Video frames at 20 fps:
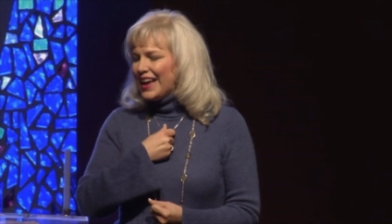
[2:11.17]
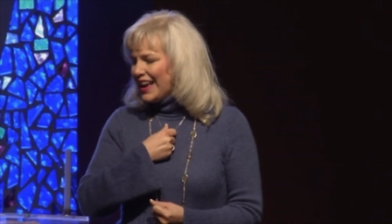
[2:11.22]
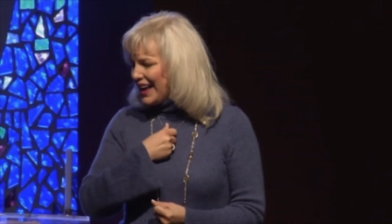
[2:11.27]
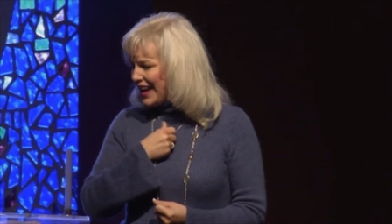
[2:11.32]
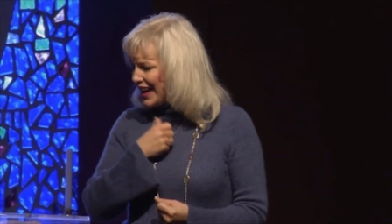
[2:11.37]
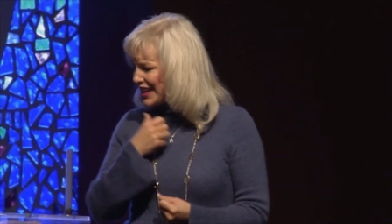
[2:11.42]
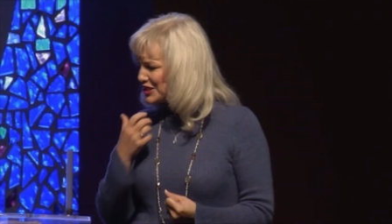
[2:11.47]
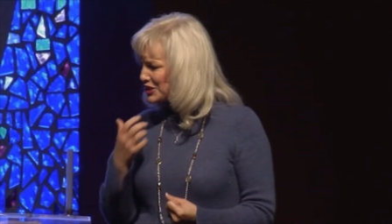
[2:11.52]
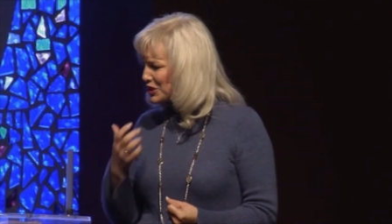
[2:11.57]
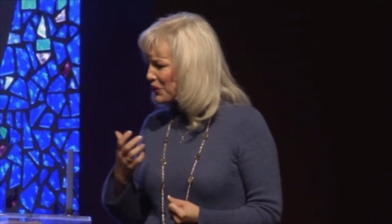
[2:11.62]

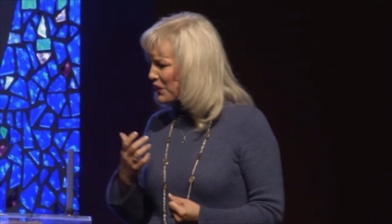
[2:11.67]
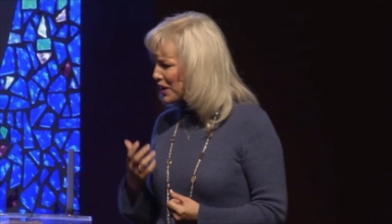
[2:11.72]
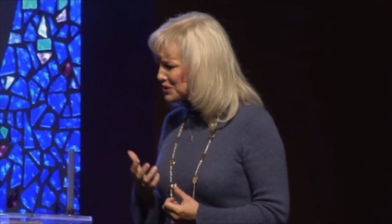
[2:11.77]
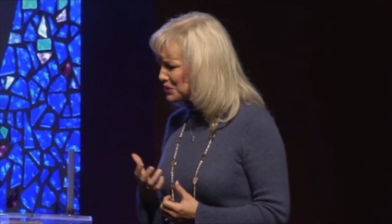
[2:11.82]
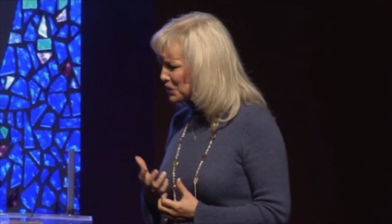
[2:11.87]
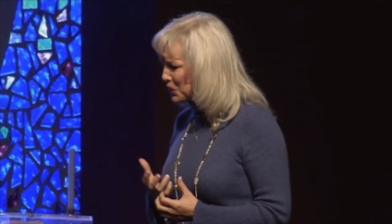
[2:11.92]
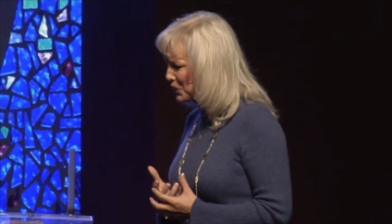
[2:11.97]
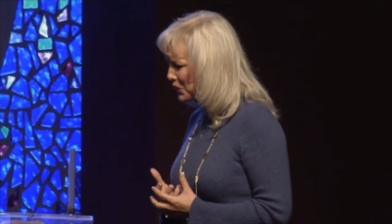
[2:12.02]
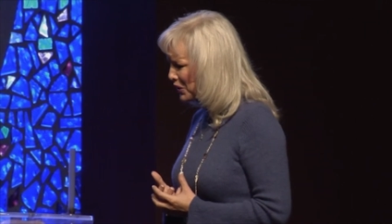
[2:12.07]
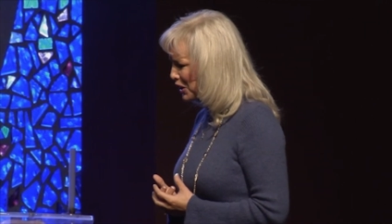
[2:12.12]
And so that's
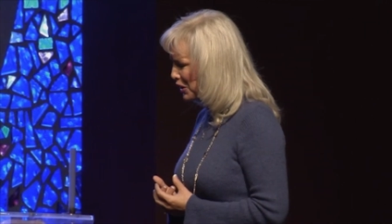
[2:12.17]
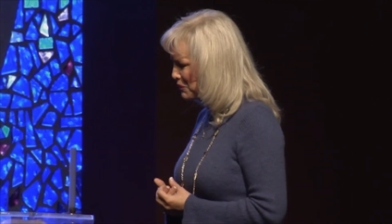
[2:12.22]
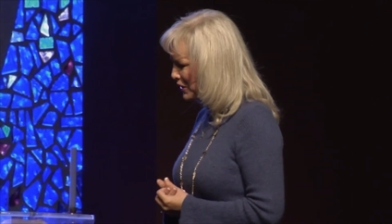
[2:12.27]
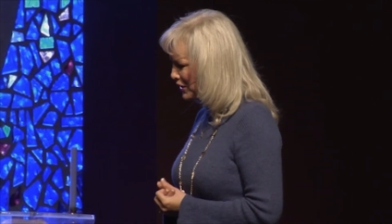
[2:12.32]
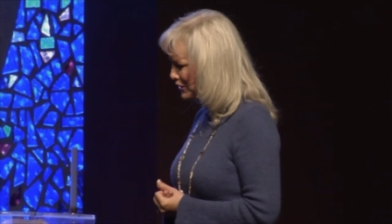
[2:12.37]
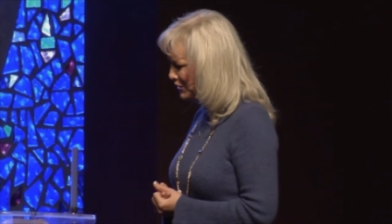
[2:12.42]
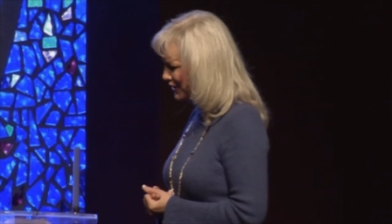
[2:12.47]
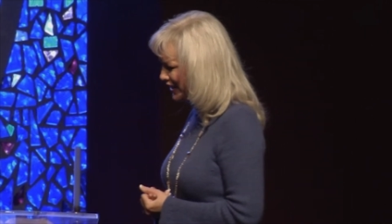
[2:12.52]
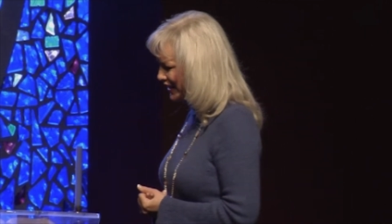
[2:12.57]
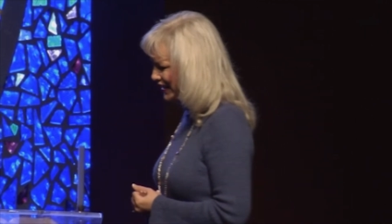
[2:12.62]
what we're going to be
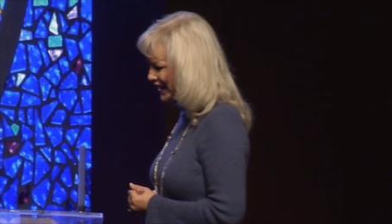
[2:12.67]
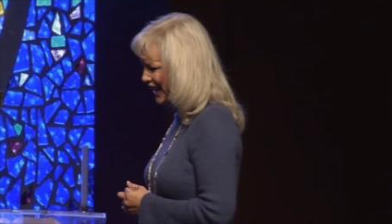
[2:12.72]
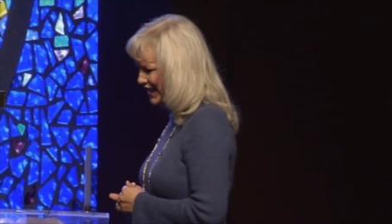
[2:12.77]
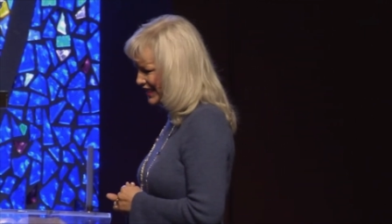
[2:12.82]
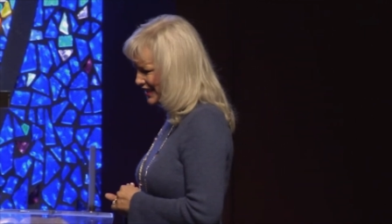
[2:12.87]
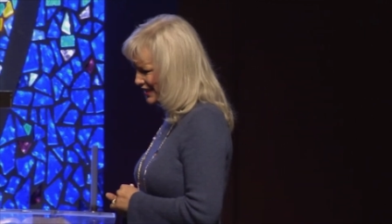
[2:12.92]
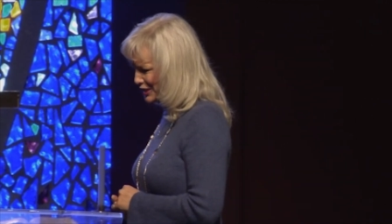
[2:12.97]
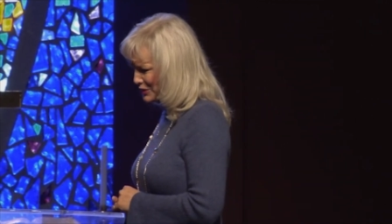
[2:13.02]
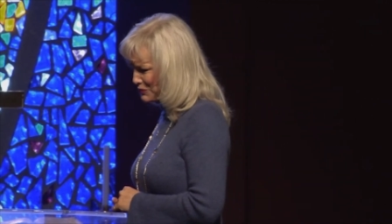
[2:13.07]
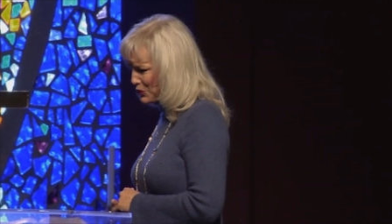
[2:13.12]
looking at
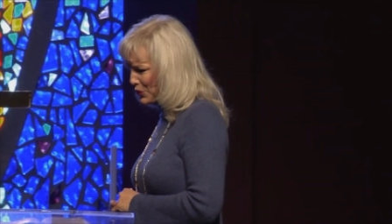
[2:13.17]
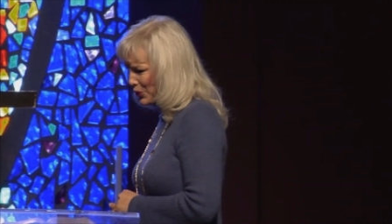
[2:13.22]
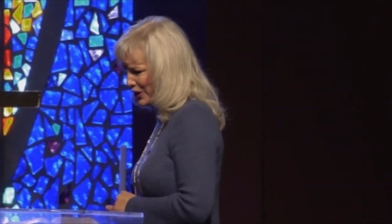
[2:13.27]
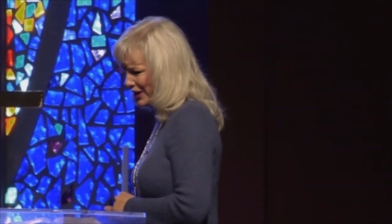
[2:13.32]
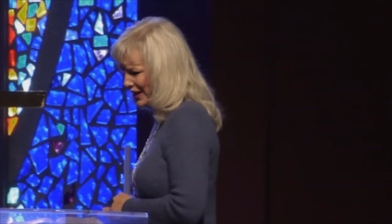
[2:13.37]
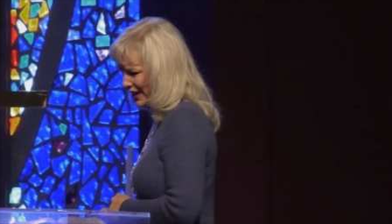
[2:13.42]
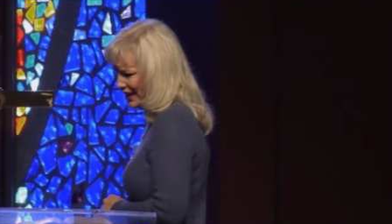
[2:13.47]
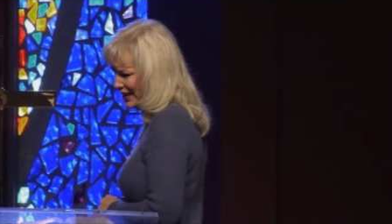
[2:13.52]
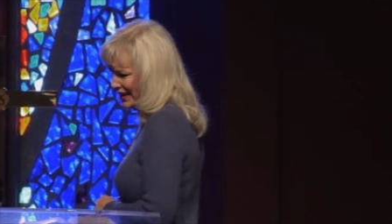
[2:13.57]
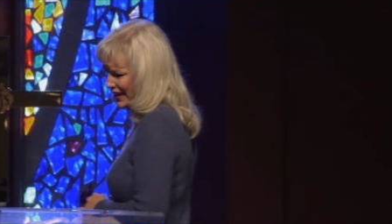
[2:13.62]
this
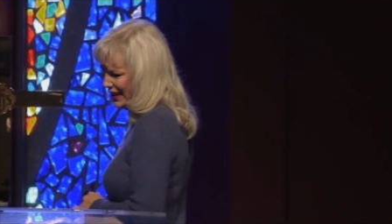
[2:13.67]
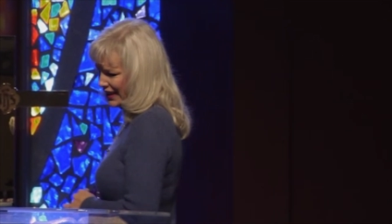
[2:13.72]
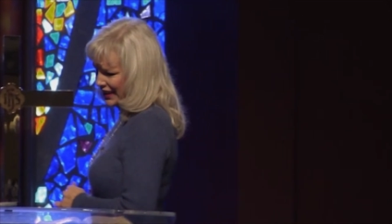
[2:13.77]
morning.